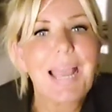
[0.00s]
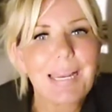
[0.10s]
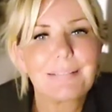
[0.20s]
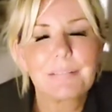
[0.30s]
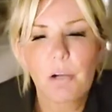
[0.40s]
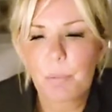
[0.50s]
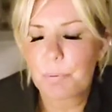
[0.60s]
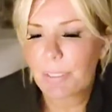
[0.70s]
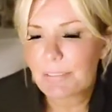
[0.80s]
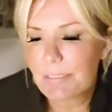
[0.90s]
and
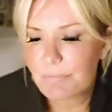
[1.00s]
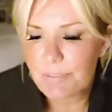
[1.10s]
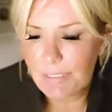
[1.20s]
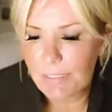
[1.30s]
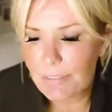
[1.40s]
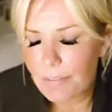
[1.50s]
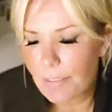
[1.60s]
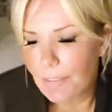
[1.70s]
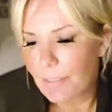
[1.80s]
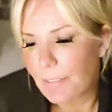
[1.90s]
hyperactivity.
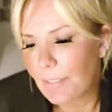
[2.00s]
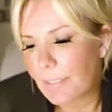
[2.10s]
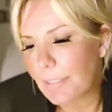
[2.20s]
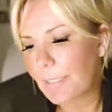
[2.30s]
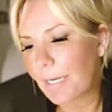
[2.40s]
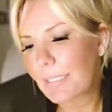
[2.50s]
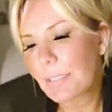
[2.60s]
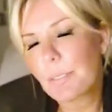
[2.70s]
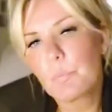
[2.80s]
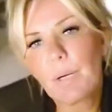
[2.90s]

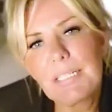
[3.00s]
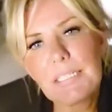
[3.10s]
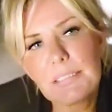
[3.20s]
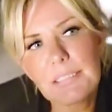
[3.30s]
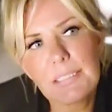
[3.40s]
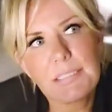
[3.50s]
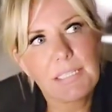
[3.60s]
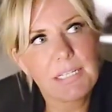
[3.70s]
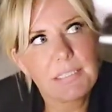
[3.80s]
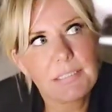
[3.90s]
It went into
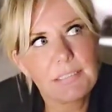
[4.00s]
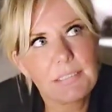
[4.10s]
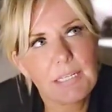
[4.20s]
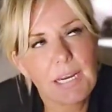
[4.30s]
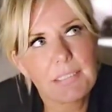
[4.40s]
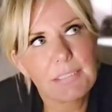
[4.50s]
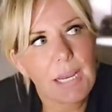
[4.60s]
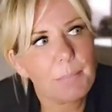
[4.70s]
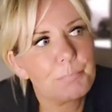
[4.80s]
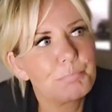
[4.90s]
the
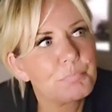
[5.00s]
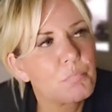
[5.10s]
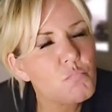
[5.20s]
DSM.